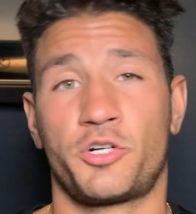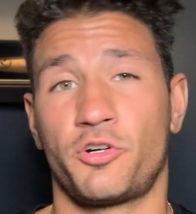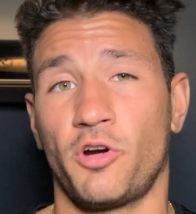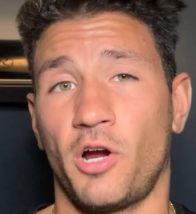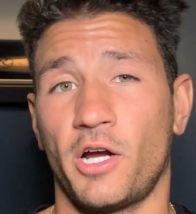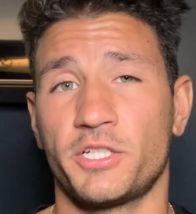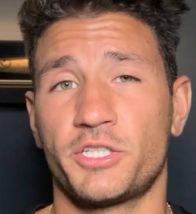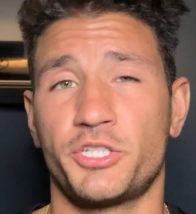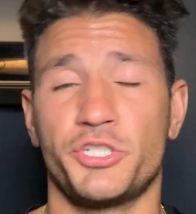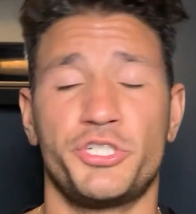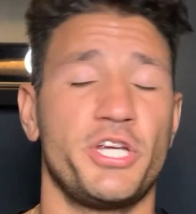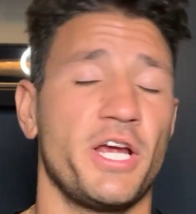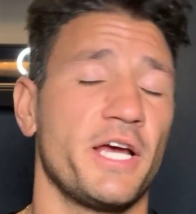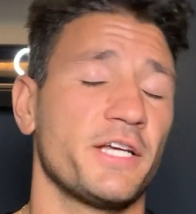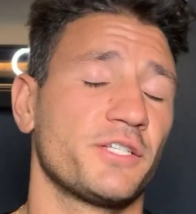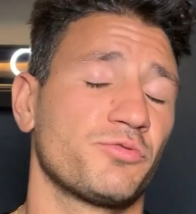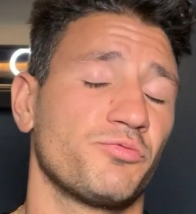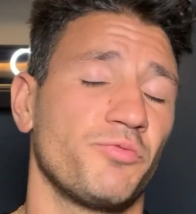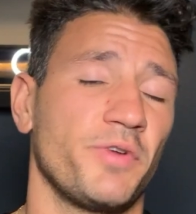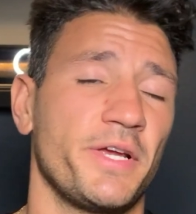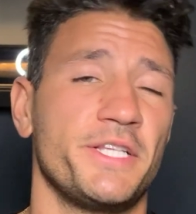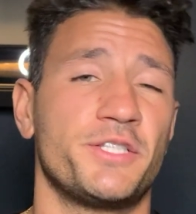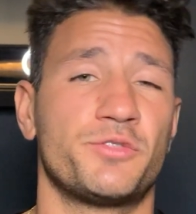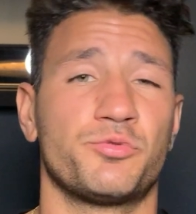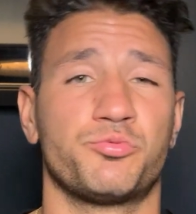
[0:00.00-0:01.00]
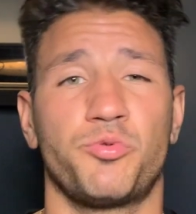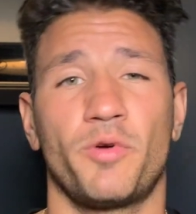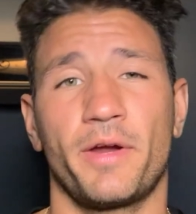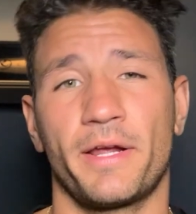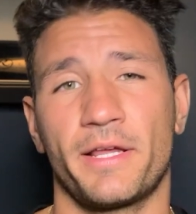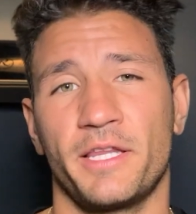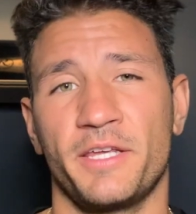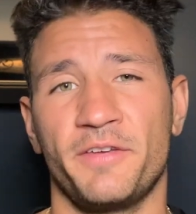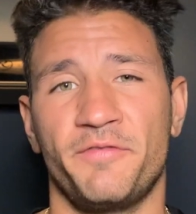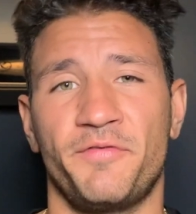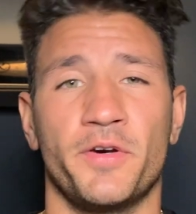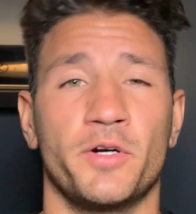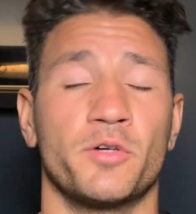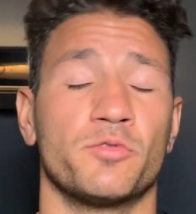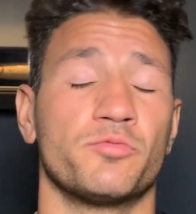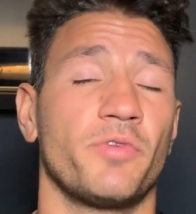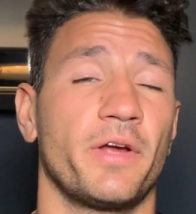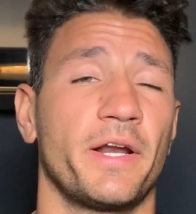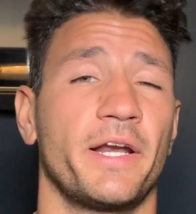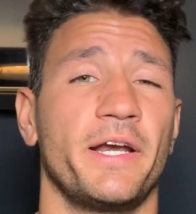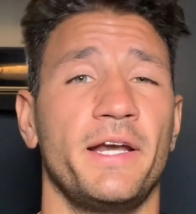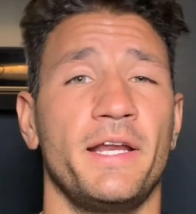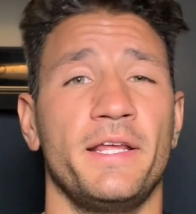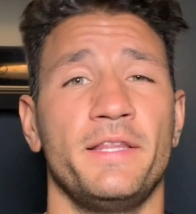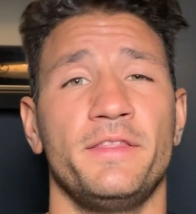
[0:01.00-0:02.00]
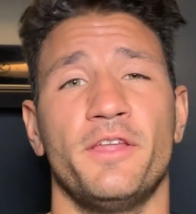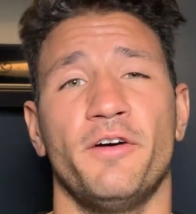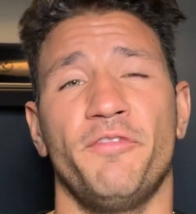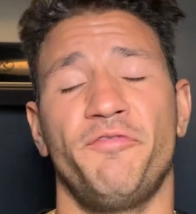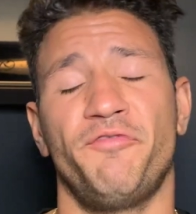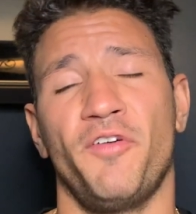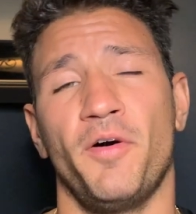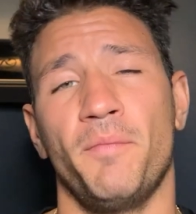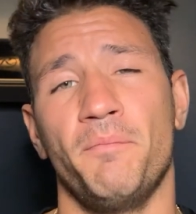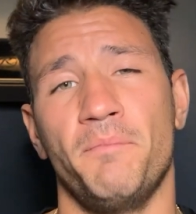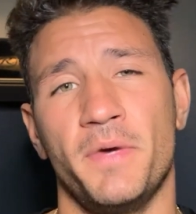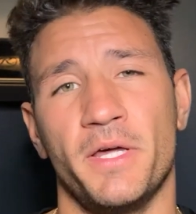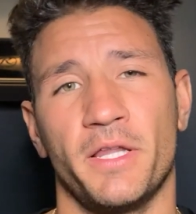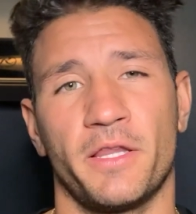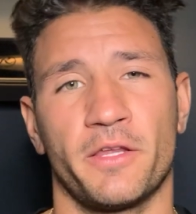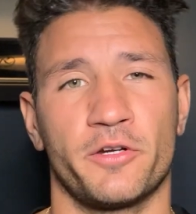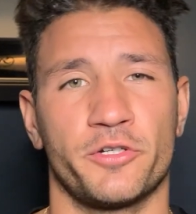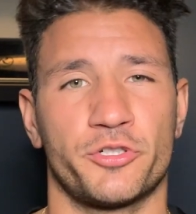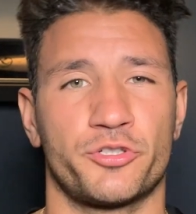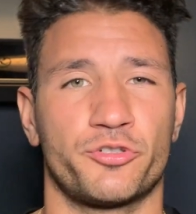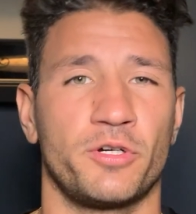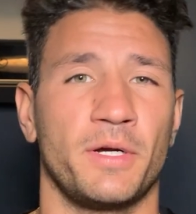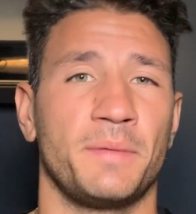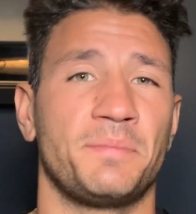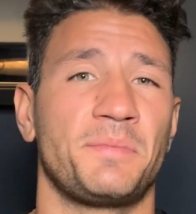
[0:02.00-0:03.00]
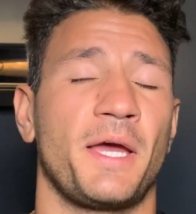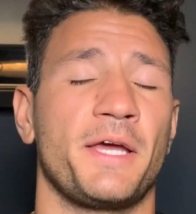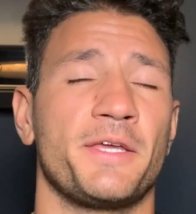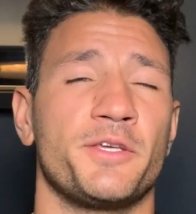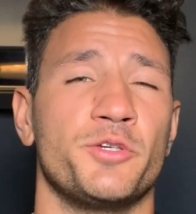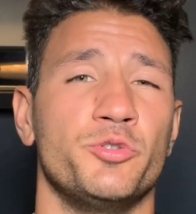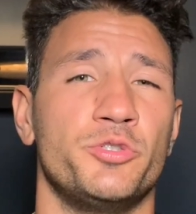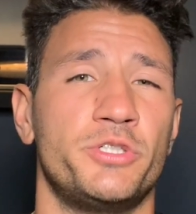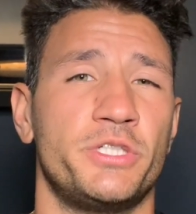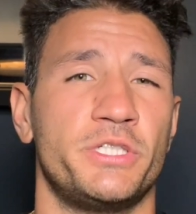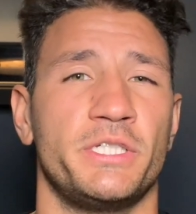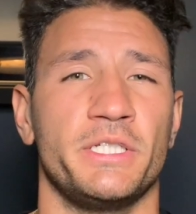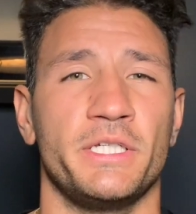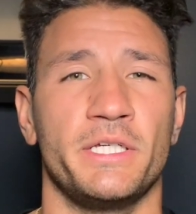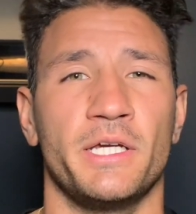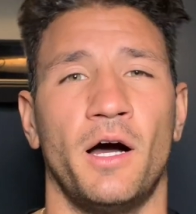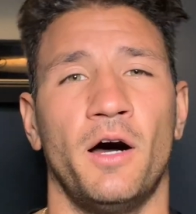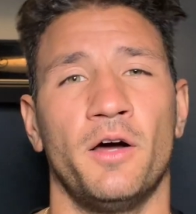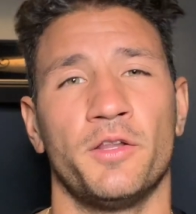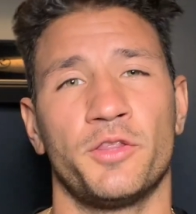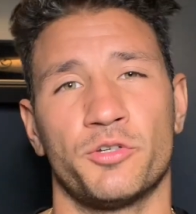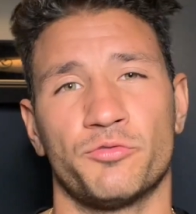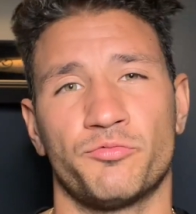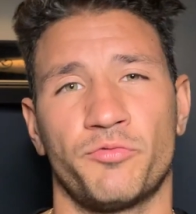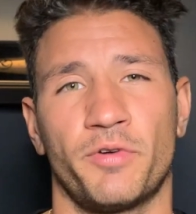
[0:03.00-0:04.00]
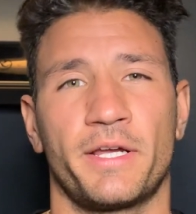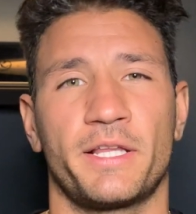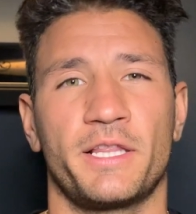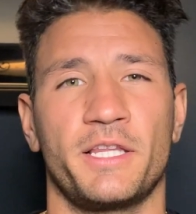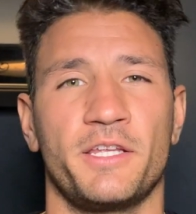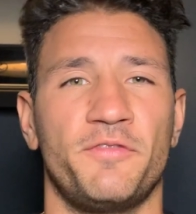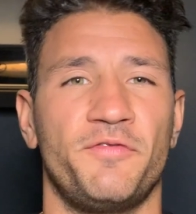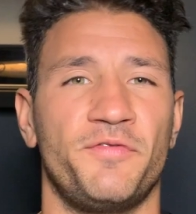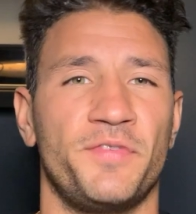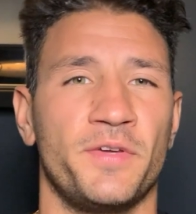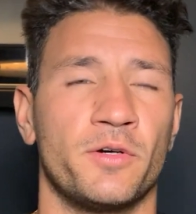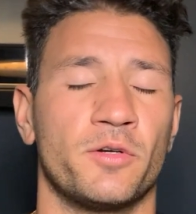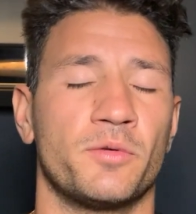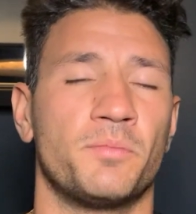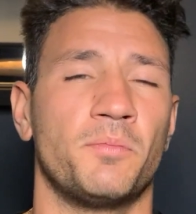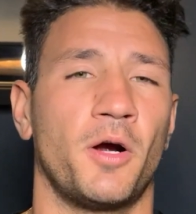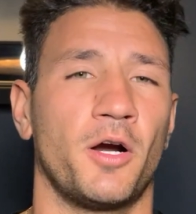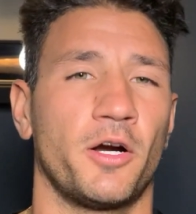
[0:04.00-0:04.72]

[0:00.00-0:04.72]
Across the chest reads Wrigleyville, written in the familiar script that you see on the Wrigley Field